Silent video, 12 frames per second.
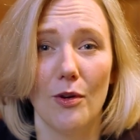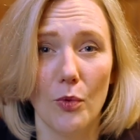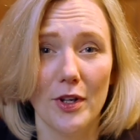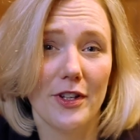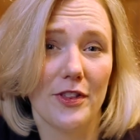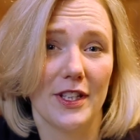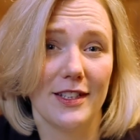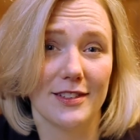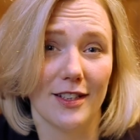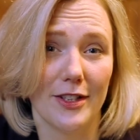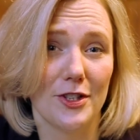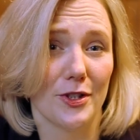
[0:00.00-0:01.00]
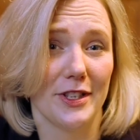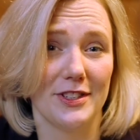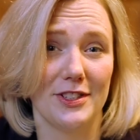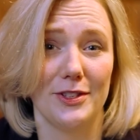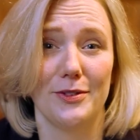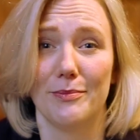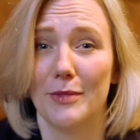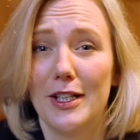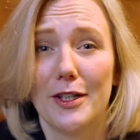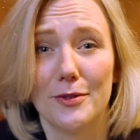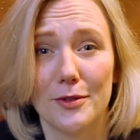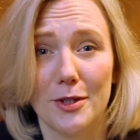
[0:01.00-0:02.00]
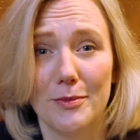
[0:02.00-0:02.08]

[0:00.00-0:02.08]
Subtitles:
One of the things that I try to do in my local